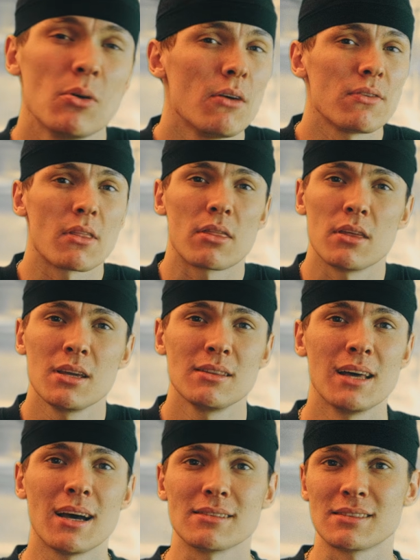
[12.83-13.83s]
often think
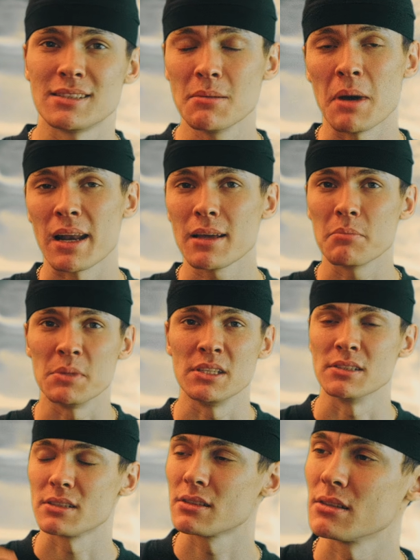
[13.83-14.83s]
that cinematic
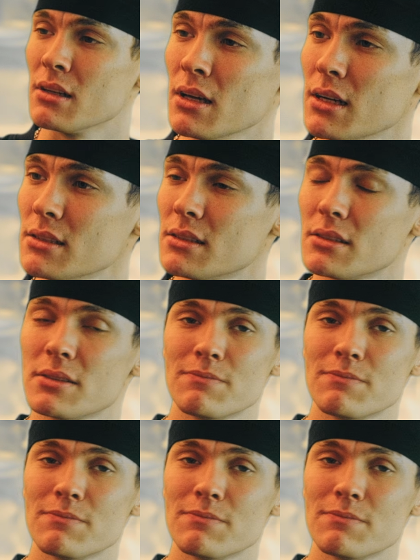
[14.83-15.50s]
means LUTs,